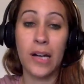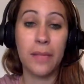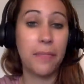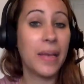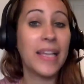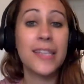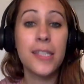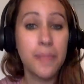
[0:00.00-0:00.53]

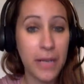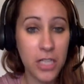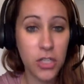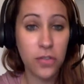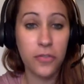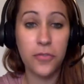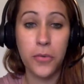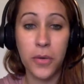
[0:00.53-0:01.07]
made
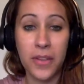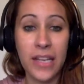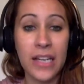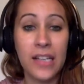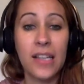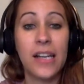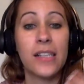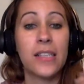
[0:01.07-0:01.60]
special for
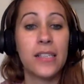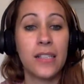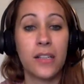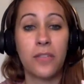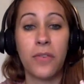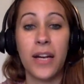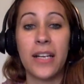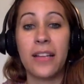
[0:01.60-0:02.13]
that class
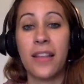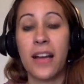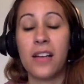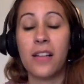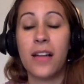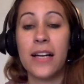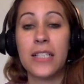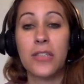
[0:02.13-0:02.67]
done right in that
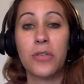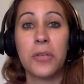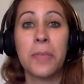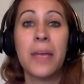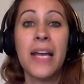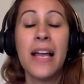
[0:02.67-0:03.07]
classroom.